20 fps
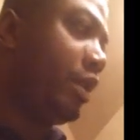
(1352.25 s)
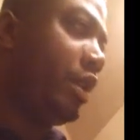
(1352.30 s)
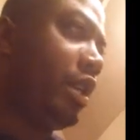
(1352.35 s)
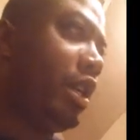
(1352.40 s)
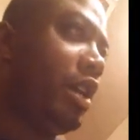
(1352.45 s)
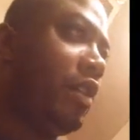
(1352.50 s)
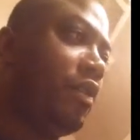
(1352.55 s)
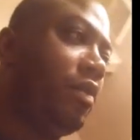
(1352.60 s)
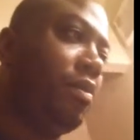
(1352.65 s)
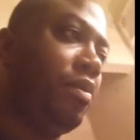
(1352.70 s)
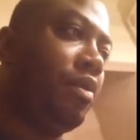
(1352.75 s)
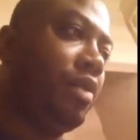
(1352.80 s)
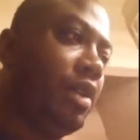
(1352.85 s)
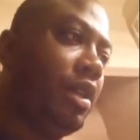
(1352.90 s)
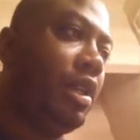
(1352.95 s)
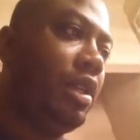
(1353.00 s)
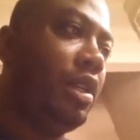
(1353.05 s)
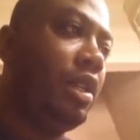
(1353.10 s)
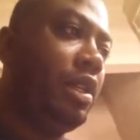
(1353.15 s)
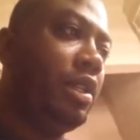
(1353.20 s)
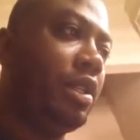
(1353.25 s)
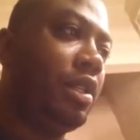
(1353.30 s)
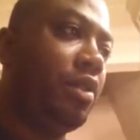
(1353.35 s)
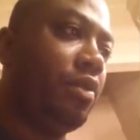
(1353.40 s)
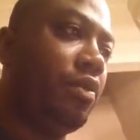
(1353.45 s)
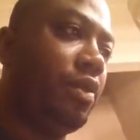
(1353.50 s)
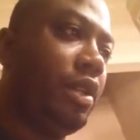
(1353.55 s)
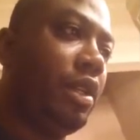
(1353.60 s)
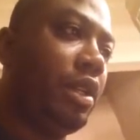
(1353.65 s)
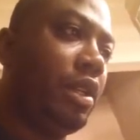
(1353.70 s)
we'll have a pretty
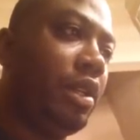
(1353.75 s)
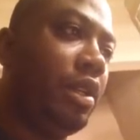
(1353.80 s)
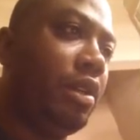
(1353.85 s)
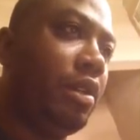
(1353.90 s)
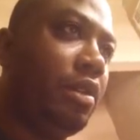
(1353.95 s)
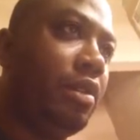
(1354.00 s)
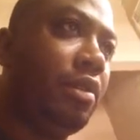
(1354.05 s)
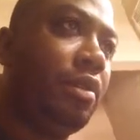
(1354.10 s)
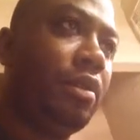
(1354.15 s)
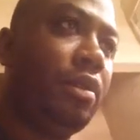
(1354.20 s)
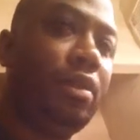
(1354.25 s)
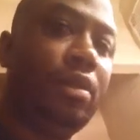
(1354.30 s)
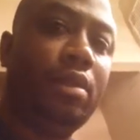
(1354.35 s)
decent weekend.